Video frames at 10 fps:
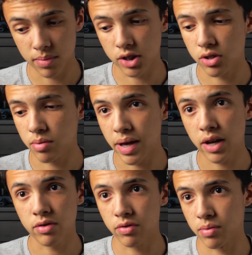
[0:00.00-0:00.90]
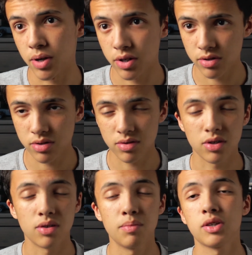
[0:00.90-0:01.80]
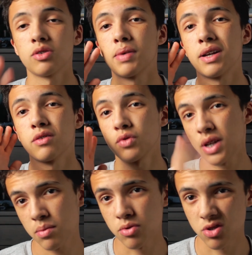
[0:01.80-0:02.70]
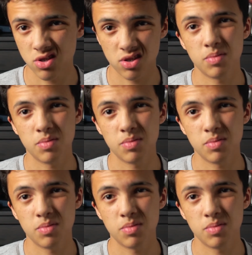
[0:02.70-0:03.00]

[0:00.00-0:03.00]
make sure the battery for the monitor is good, make sure the battery for the camera is good,